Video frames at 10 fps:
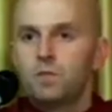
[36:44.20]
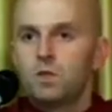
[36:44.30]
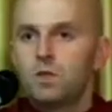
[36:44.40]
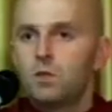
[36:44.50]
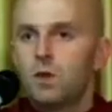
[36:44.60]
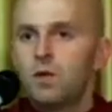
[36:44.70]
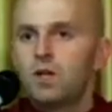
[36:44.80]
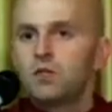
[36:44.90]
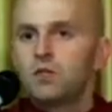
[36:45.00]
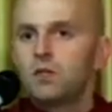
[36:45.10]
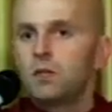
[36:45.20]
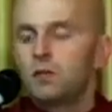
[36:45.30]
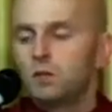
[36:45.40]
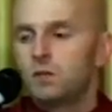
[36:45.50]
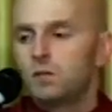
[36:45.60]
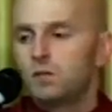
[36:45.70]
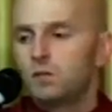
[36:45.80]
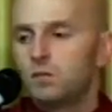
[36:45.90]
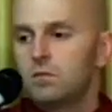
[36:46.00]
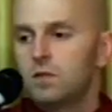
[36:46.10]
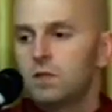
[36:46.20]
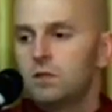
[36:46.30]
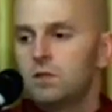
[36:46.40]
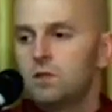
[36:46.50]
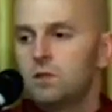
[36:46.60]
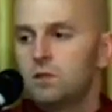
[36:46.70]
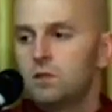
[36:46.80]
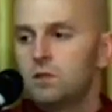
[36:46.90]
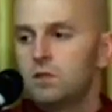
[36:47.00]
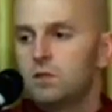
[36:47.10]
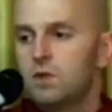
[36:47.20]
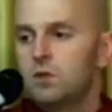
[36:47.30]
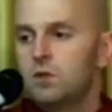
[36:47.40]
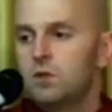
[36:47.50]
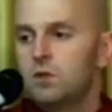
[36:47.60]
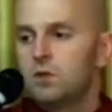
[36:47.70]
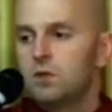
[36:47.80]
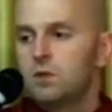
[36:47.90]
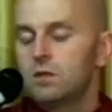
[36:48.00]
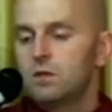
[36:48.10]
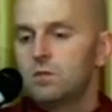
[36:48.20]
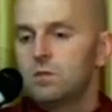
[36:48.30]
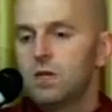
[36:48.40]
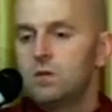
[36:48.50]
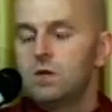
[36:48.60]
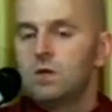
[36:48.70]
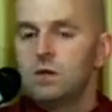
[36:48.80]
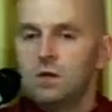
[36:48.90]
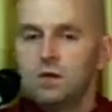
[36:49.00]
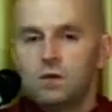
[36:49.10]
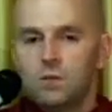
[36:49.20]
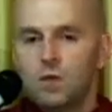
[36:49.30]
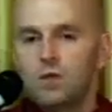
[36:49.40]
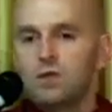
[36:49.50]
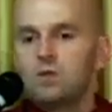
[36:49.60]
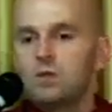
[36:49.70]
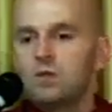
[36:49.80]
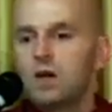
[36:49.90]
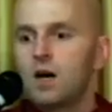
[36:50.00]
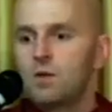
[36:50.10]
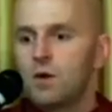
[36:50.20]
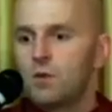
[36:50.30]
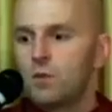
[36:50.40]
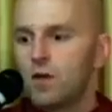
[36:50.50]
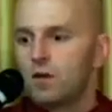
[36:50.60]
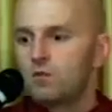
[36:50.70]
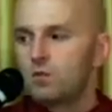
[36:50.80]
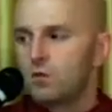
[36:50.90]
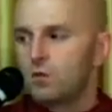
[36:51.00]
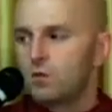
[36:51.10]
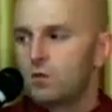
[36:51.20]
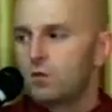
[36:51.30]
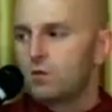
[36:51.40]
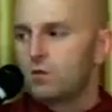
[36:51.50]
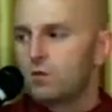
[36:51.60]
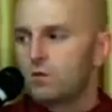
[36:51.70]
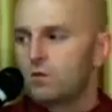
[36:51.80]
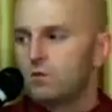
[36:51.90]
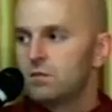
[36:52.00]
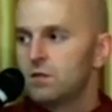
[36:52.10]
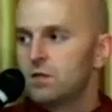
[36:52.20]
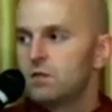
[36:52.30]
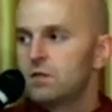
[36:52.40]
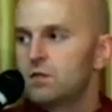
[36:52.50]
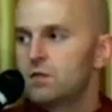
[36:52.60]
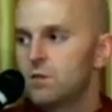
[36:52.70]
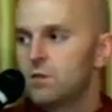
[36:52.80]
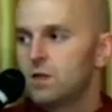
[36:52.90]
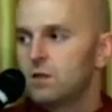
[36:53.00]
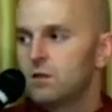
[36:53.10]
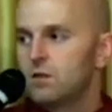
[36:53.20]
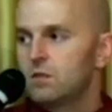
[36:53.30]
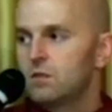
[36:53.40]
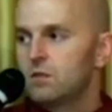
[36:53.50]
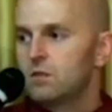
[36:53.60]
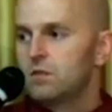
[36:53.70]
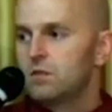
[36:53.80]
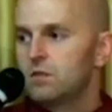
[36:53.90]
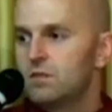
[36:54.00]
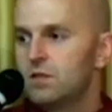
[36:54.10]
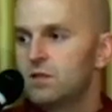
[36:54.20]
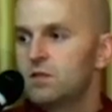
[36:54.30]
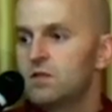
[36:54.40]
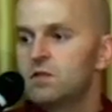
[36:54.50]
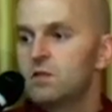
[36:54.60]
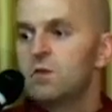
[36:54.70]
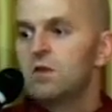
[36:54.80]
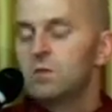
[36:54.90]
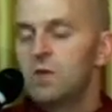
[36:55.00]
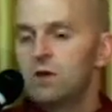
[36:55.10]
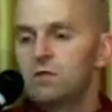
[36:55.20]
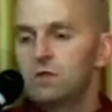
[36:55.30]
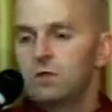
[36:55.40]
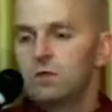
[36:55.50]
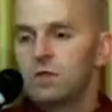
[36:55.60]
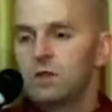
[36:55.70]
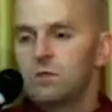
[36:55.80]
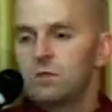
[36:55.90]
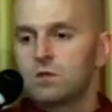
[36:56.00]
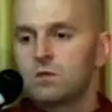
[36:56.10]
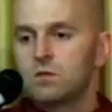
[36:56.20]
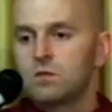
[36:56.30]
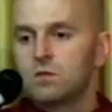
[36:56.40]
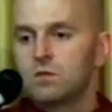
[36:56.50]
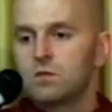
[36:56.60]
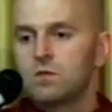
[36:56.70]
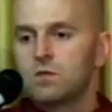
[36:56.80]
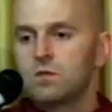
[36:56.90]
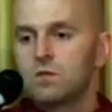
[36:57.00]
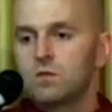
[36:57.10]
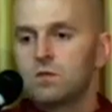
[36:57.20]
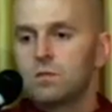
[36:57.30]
I should kill in this certain situation. Maybe this is the time I've been waiting for to steal something. That this is the really beneficial time to steal.